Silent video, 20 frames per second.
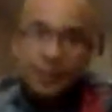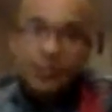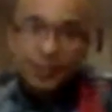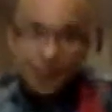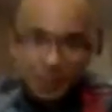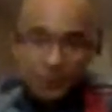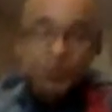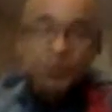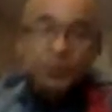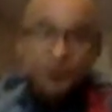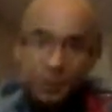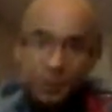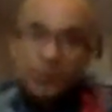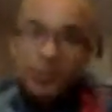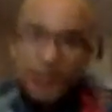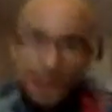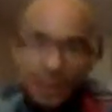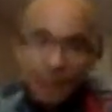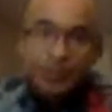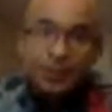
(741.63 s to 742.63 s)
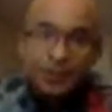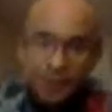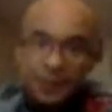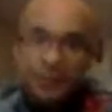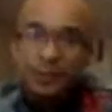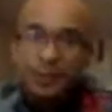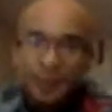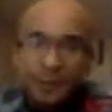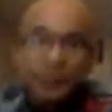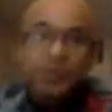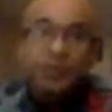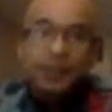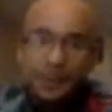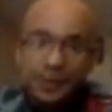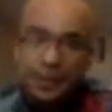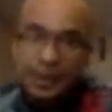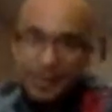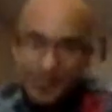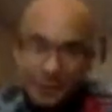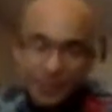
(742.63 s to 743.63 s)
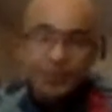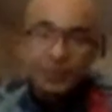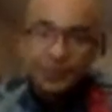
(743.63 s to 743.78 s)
it will rotate light